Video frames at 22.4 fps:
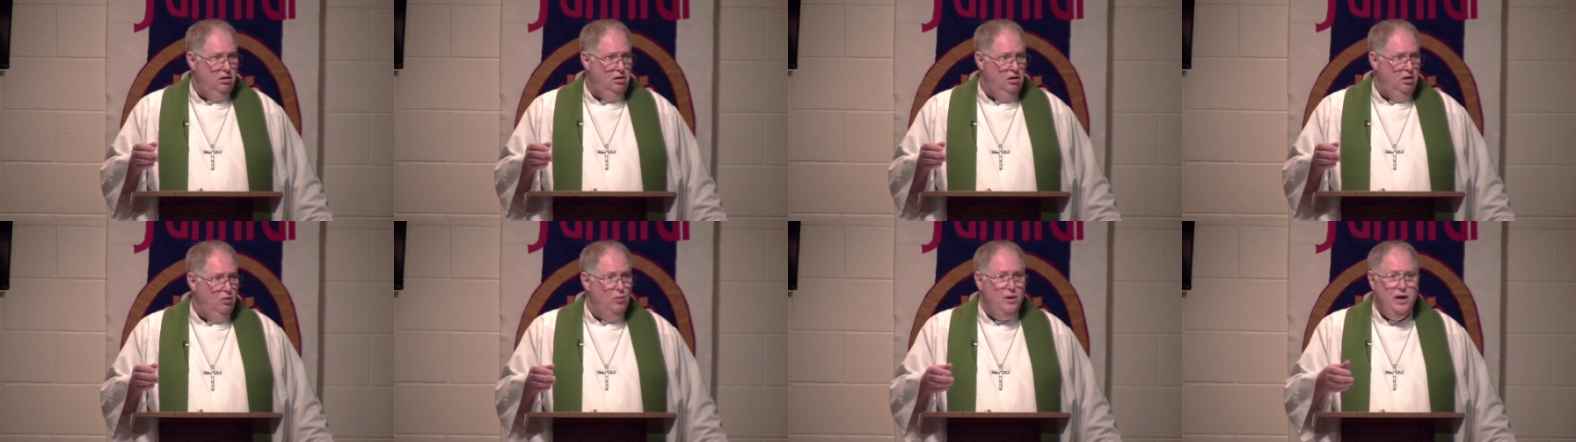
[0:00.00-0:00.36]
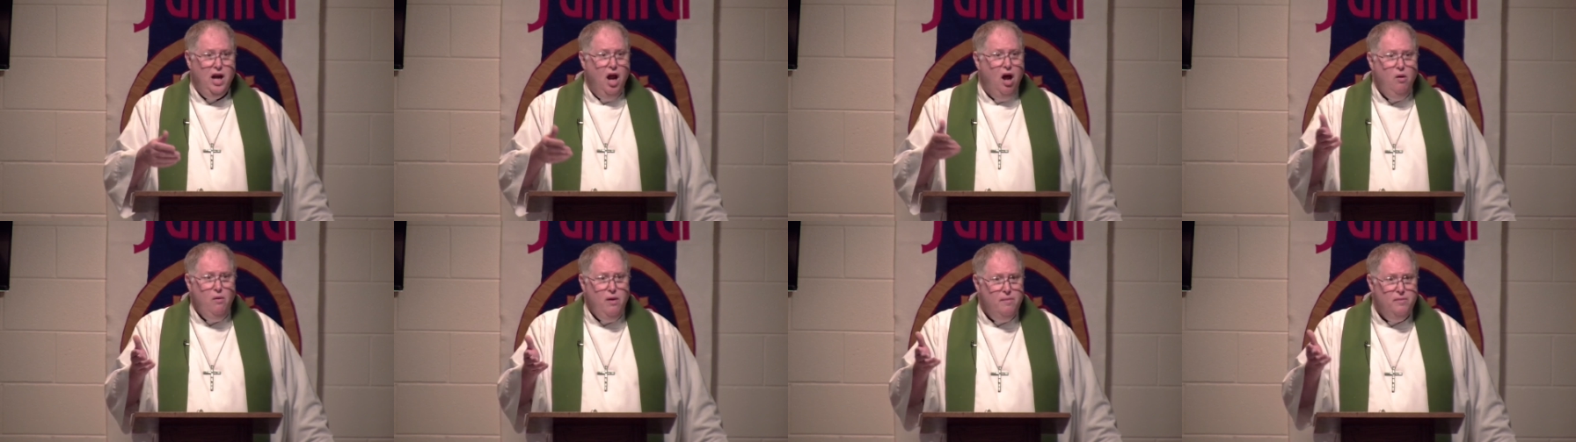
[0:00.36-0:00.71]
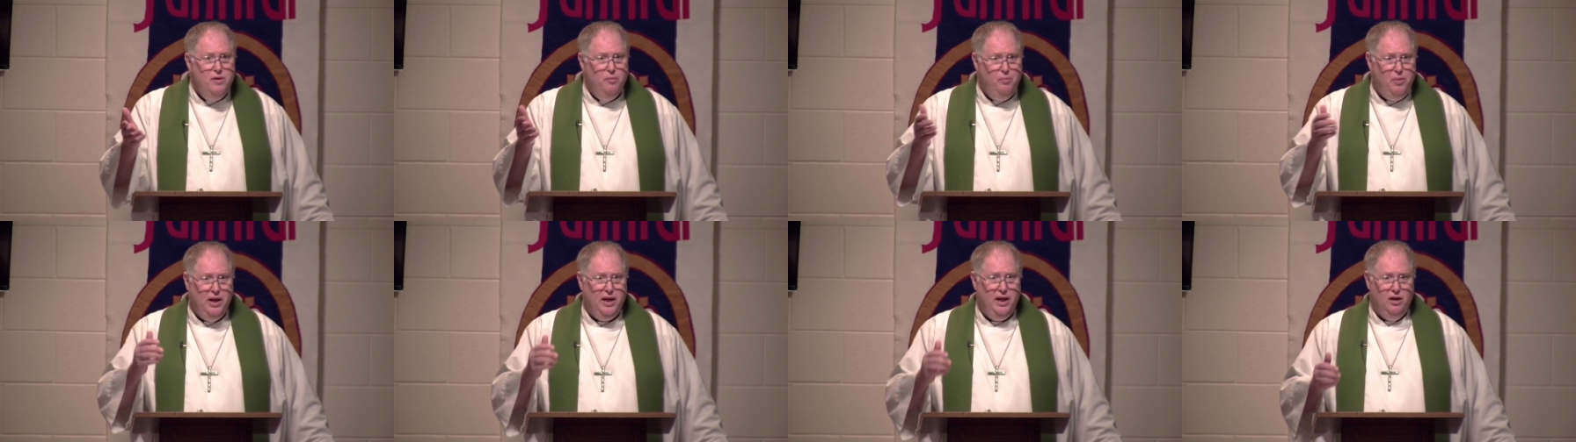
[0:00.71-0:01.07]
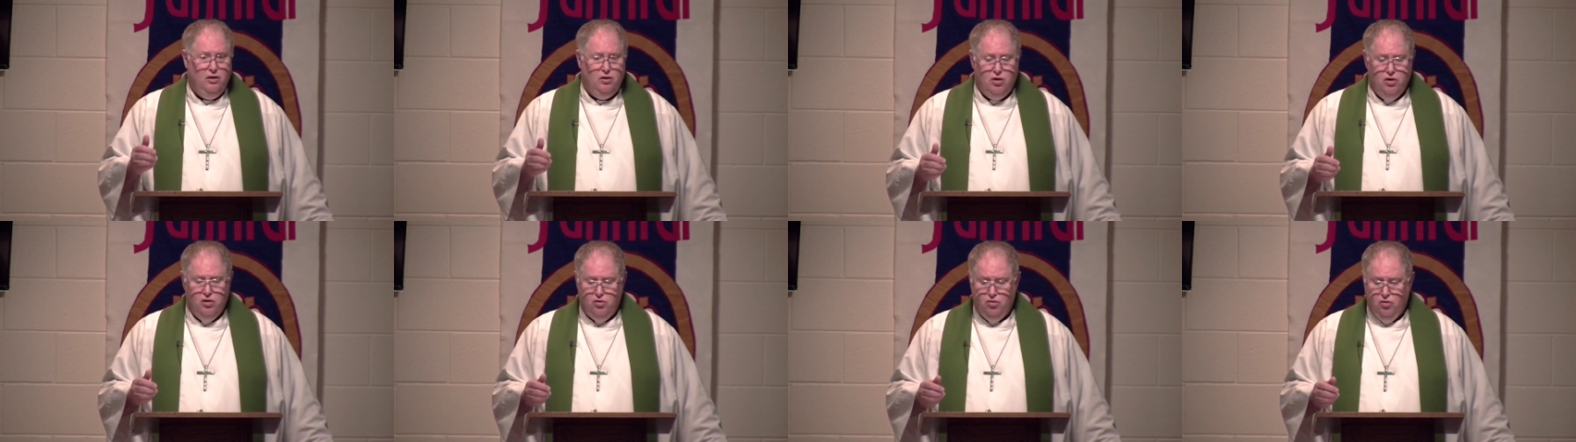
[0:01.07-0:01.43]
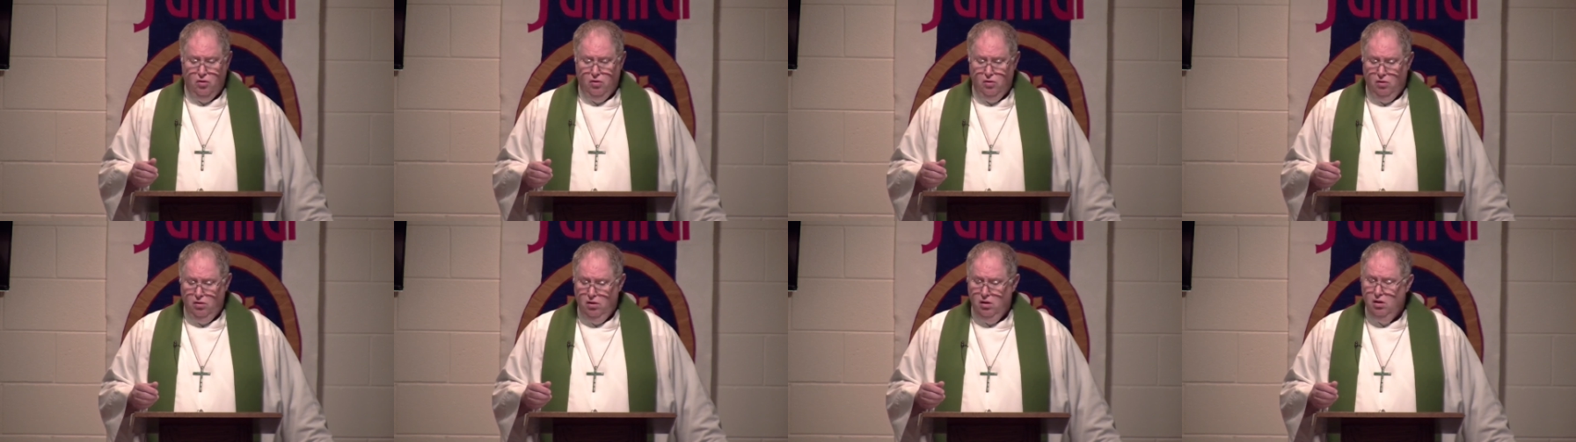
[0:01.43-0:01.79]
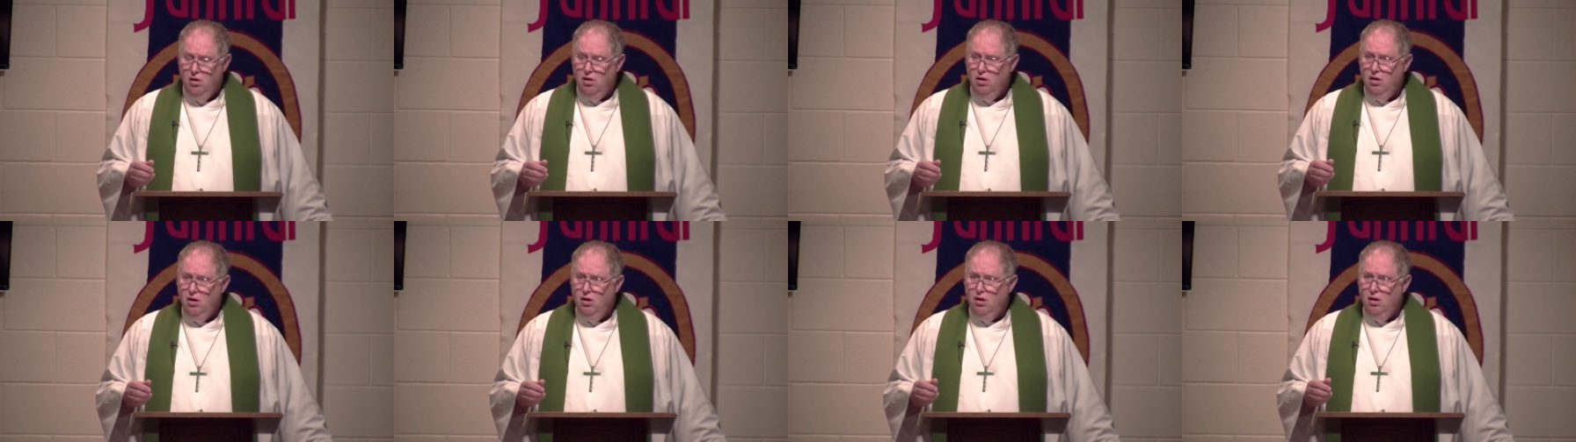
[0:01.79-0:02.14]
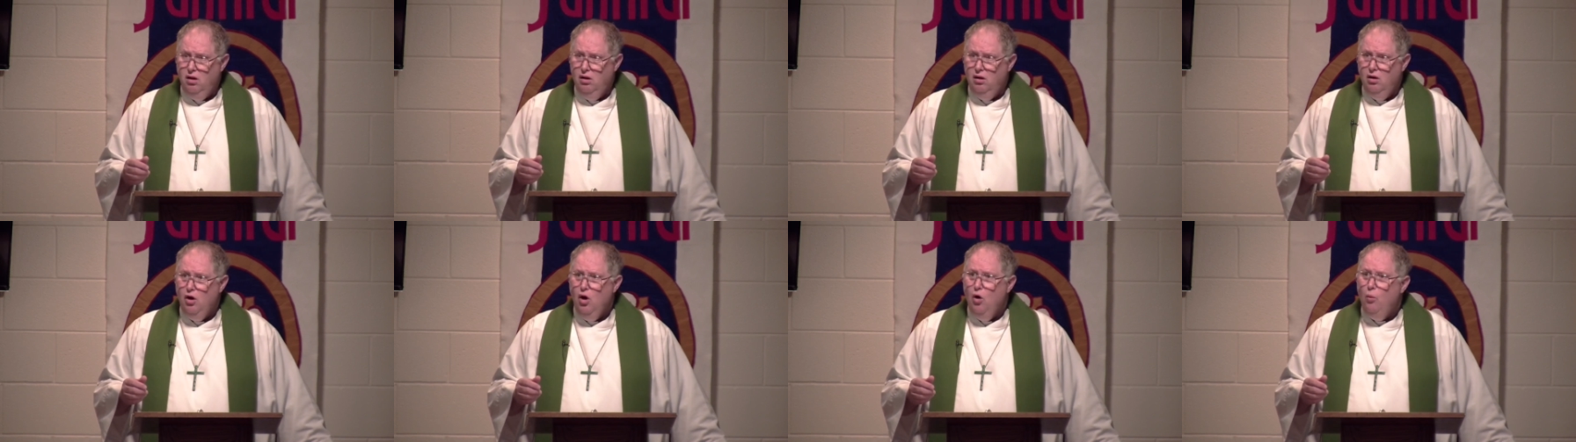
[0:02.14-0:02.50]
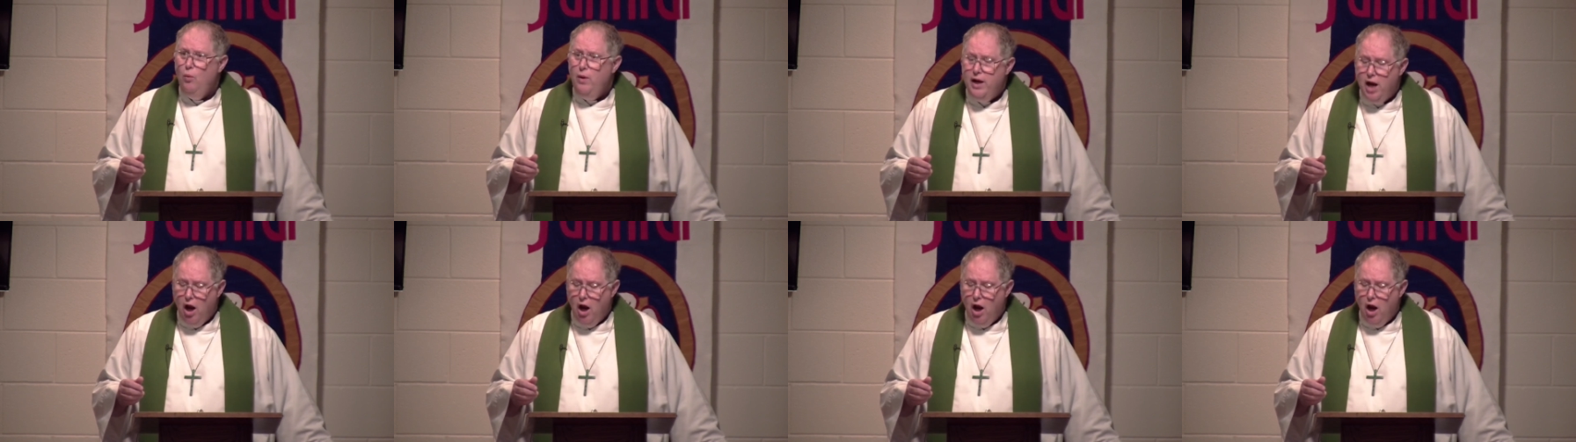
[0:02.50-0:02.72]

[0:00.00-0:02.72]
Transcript: We know him to be in control. We